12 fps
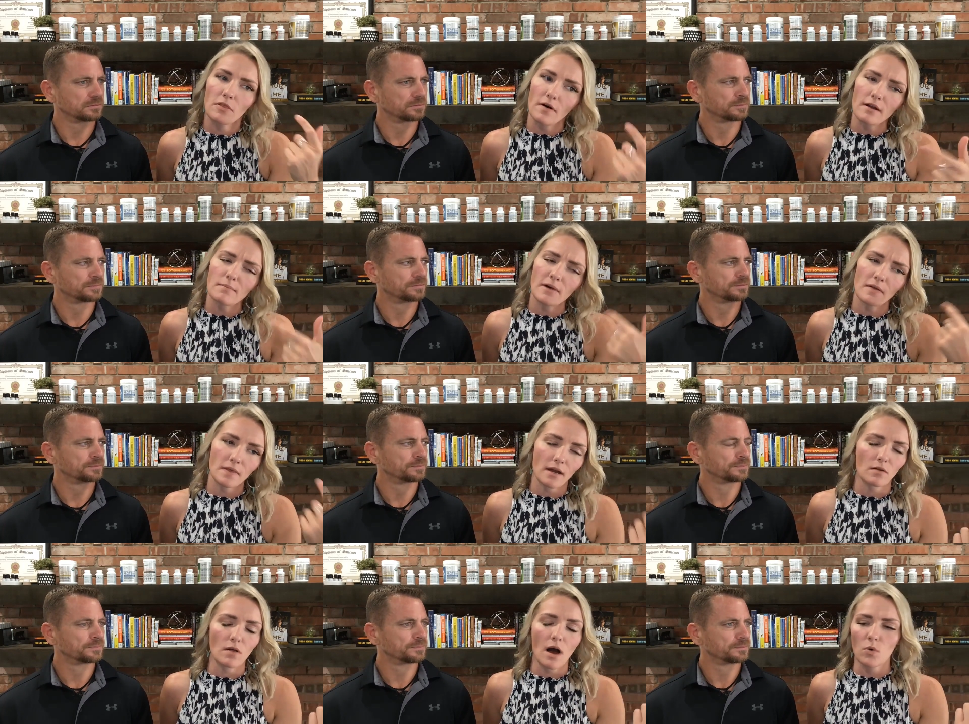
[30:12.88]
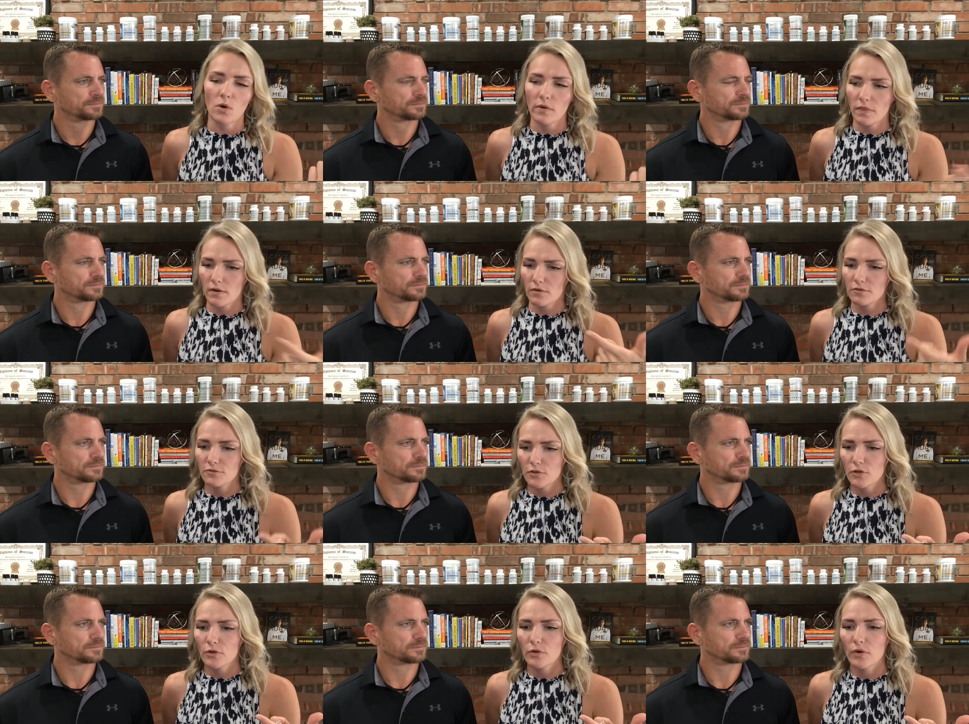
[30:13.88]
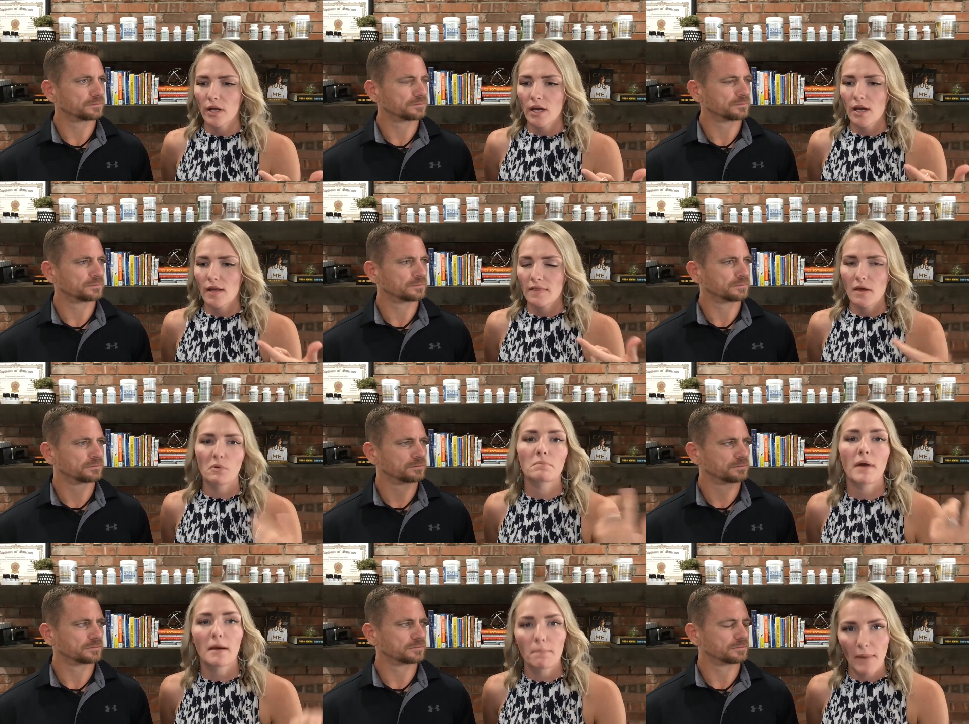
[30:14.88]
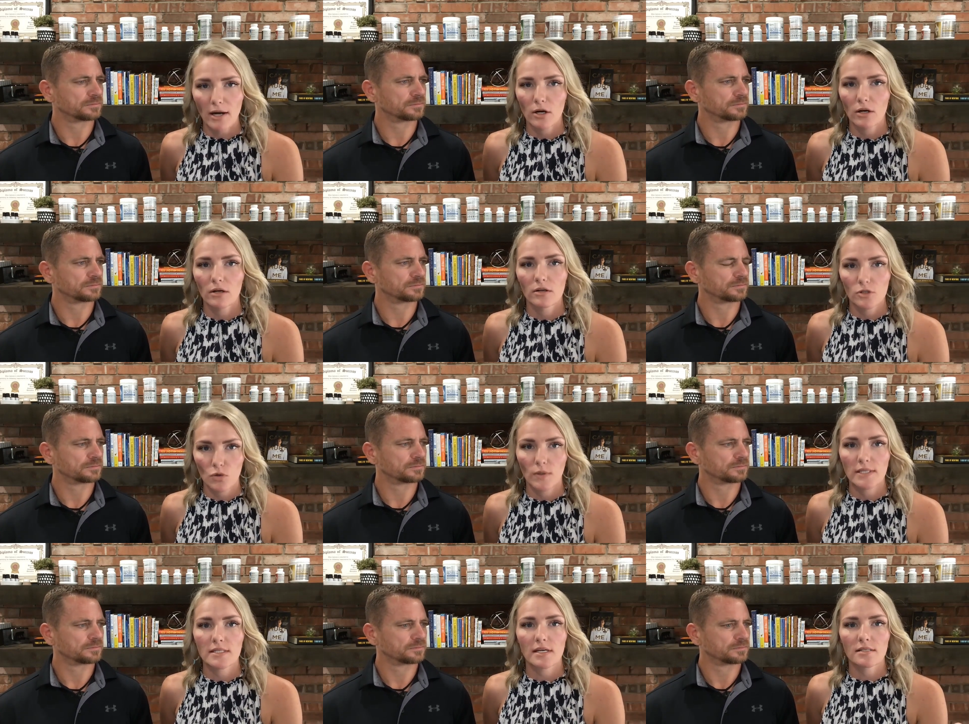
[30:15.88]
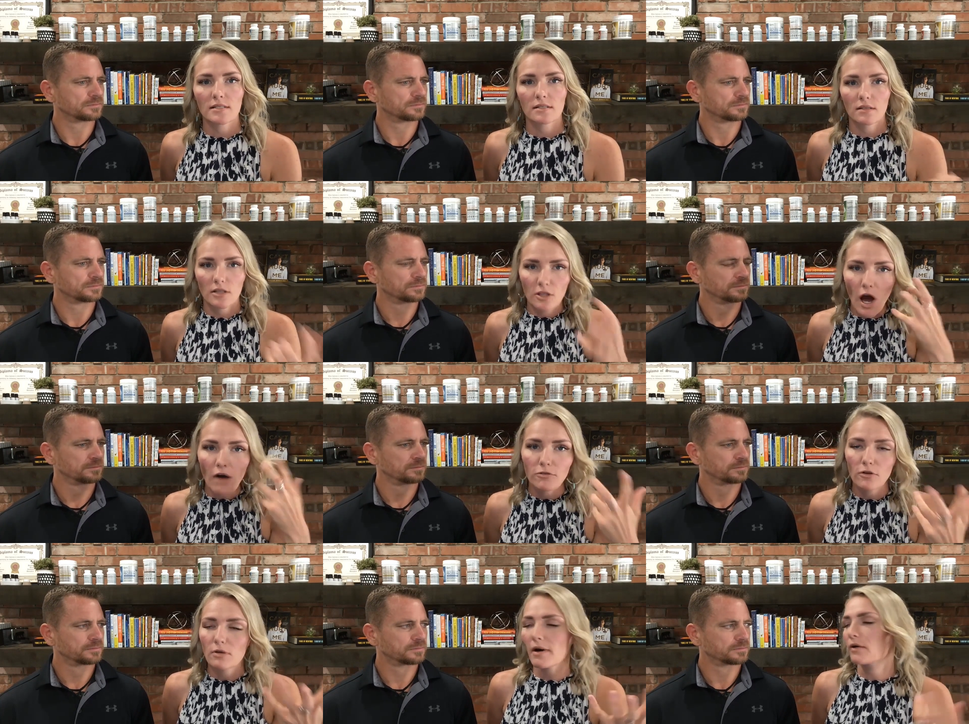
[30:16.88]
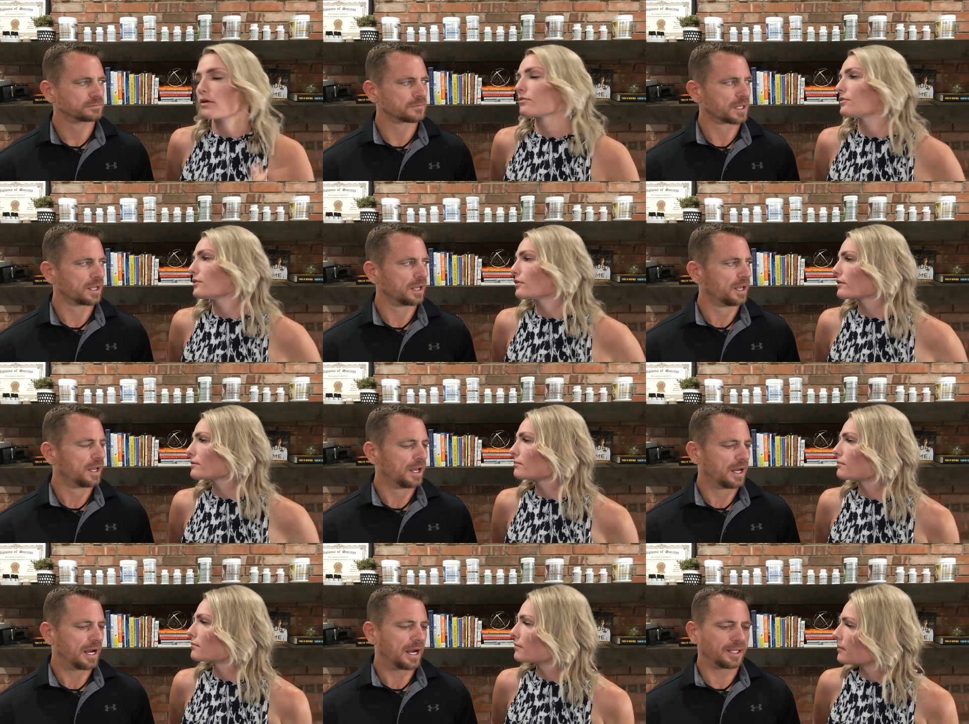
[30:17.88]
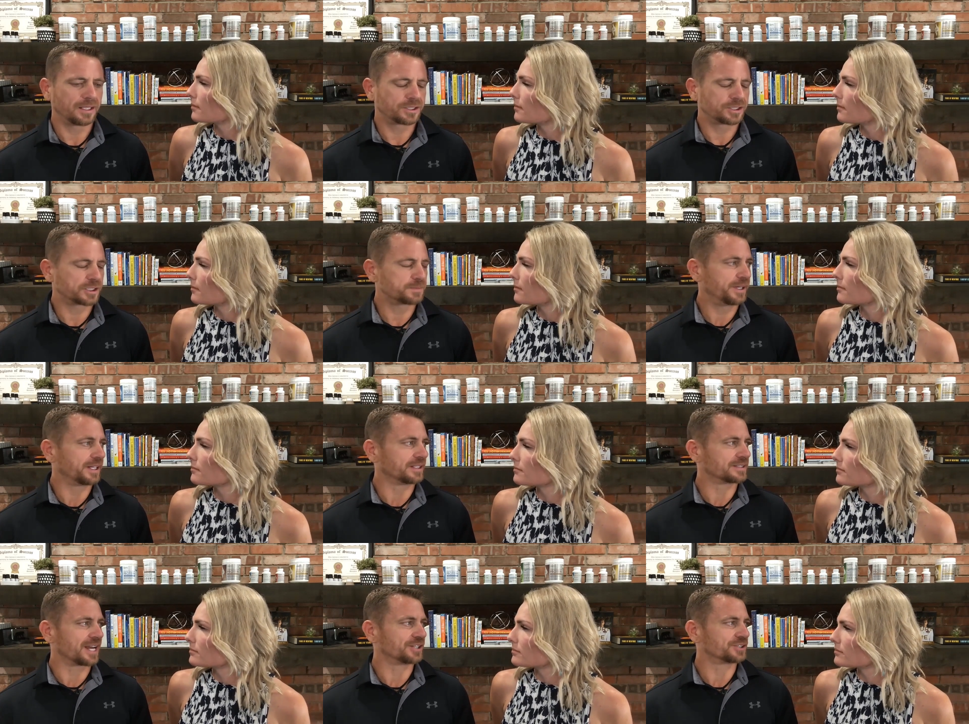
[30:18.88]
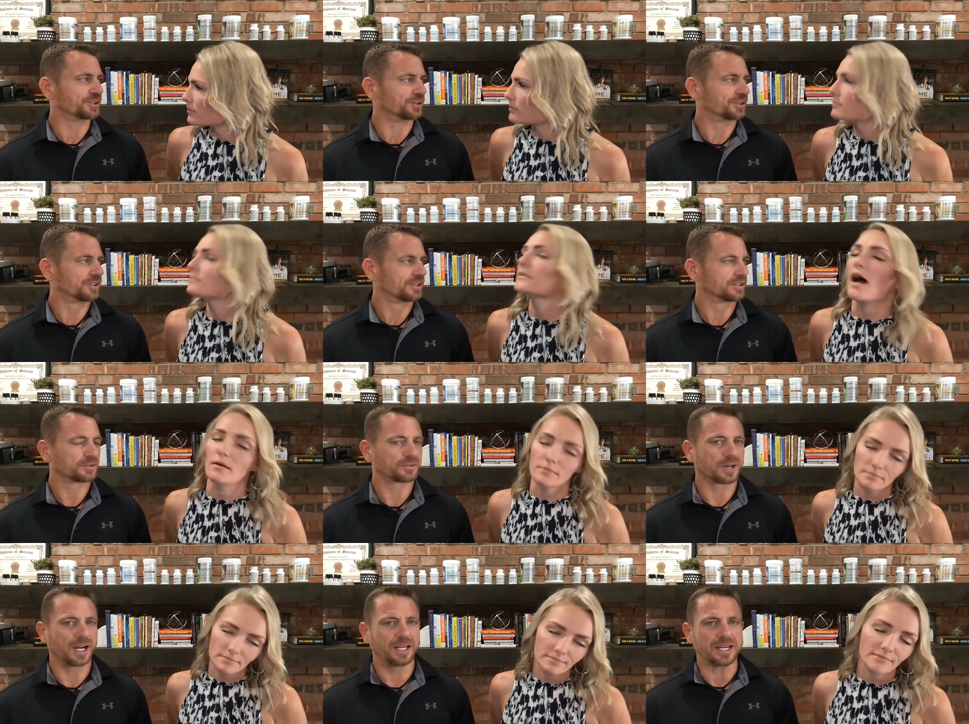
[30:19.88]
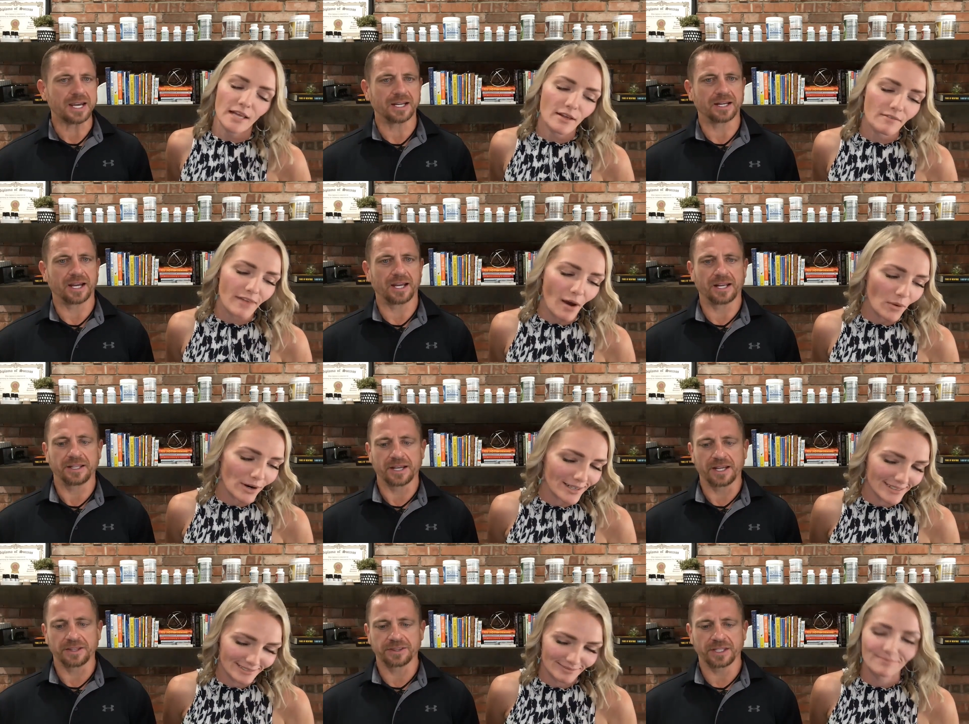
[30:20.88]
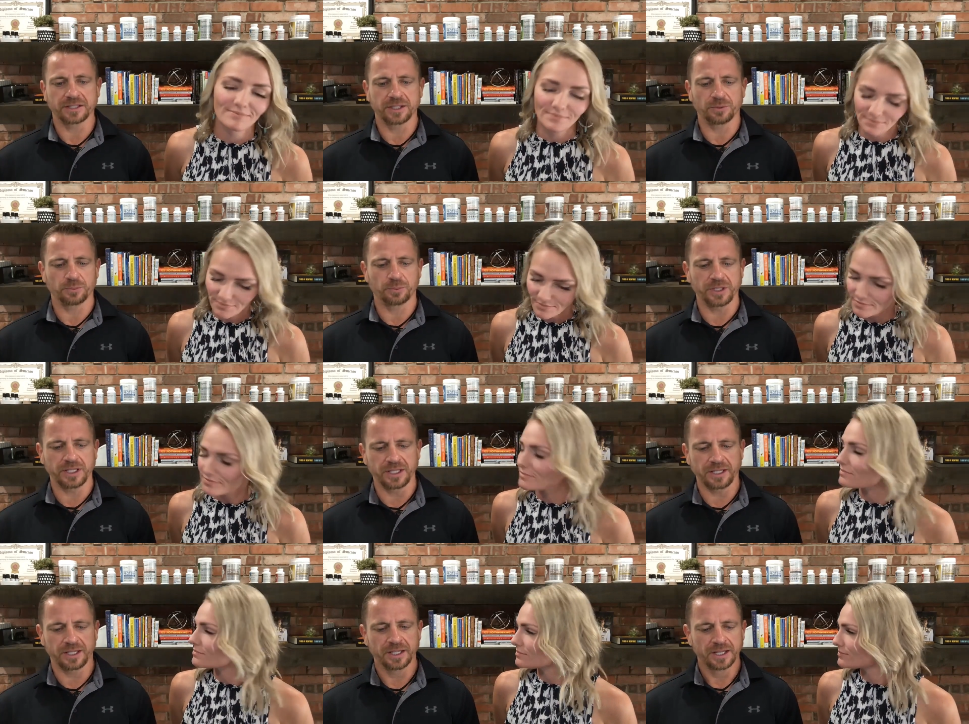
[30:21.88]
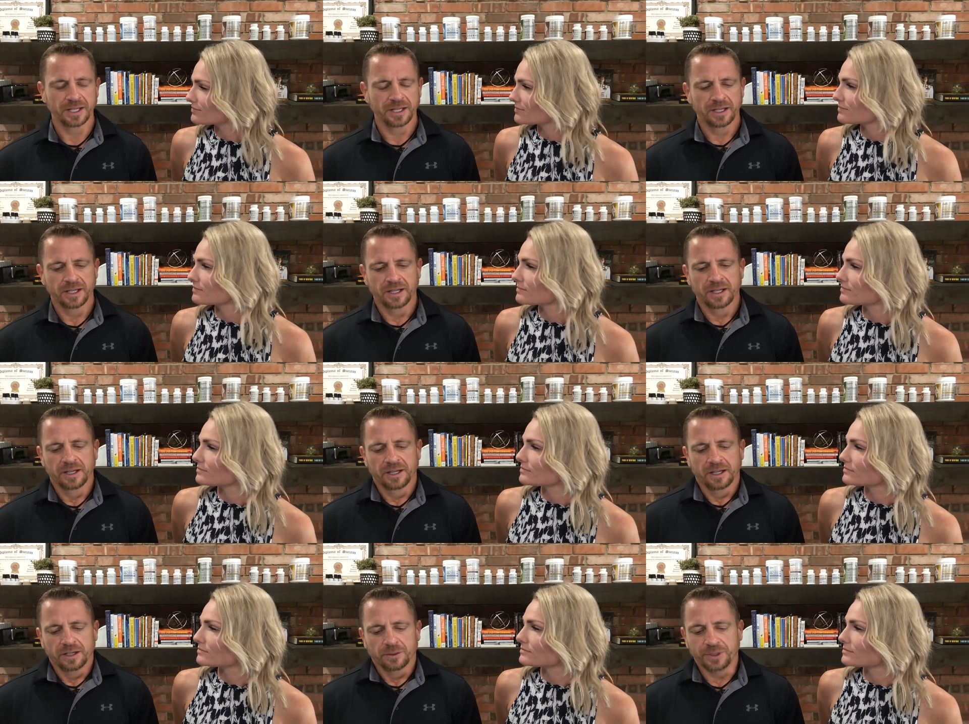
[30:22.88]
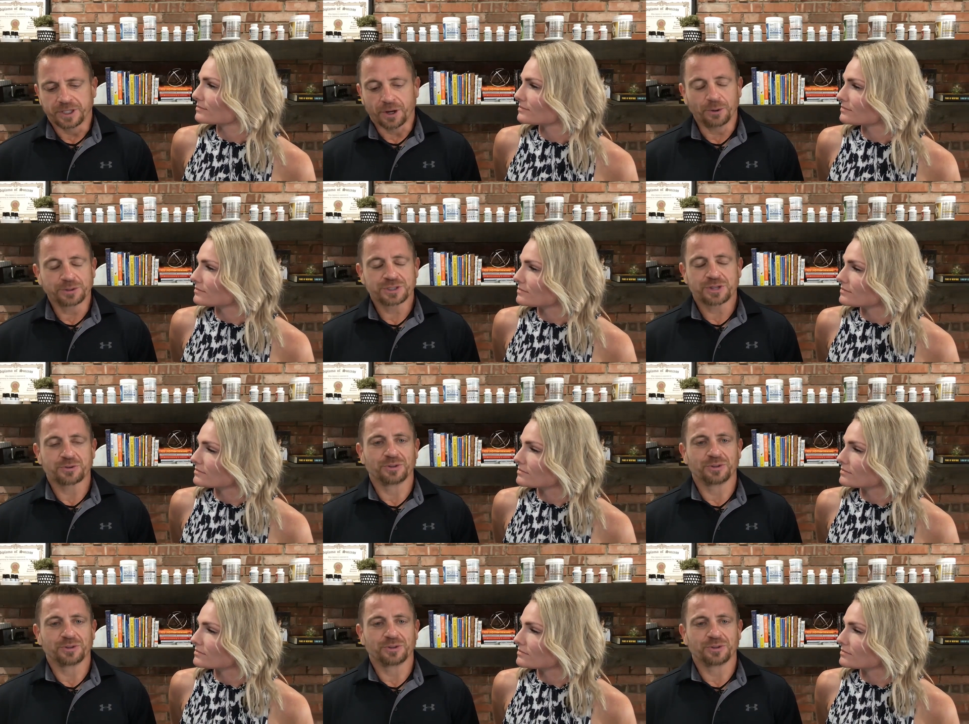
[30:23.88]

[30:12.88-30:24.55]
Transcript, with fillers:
Speaker 1: thought about that a lot more with their food, they would make better choices, thoughtful about your food.
Speaker 2: It's just being intentional.
Speaker 1: Yeah. Right. And, I and I, I
Speaker 2: think that we, we coast through